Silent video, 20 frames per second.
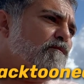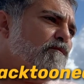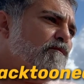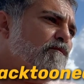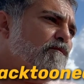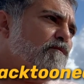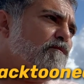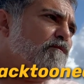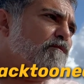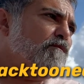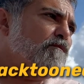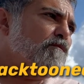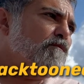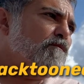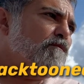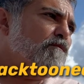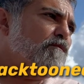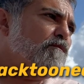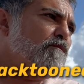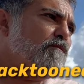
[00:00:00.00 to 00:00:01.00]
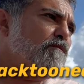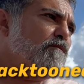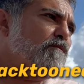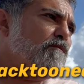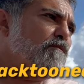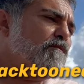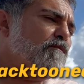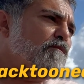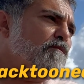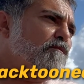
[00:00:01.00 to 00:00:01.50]

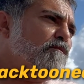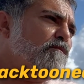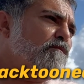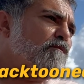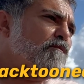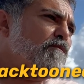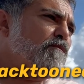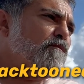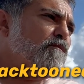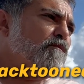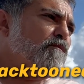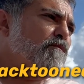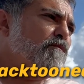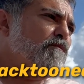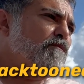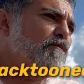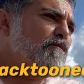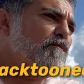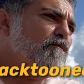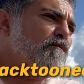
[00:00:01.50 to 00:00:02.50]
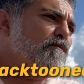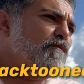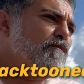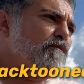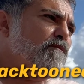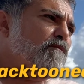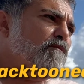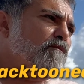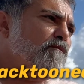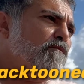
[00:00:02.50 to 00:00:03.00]

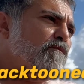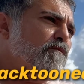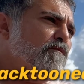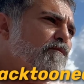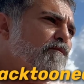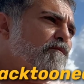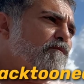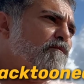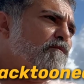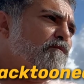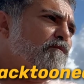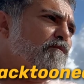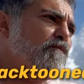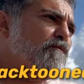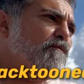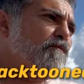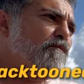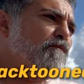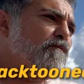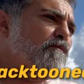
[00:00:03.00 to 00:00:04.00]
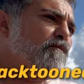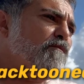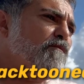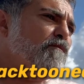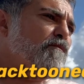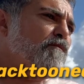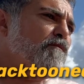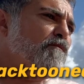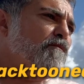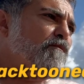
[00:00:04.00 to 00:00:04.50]

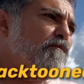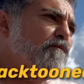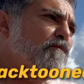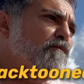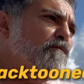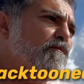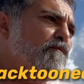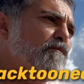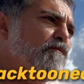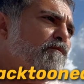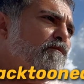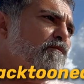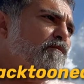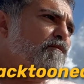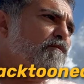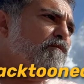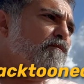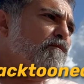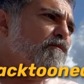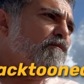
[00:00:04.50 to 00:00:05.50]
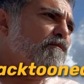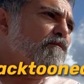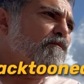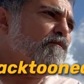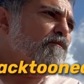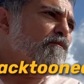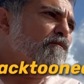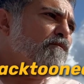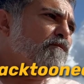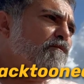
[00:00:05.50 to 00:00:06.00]

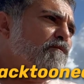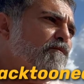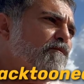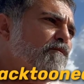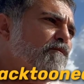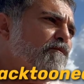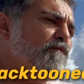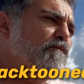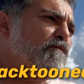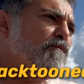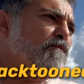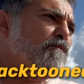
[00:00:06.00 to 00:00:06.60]
This person isn't speaking.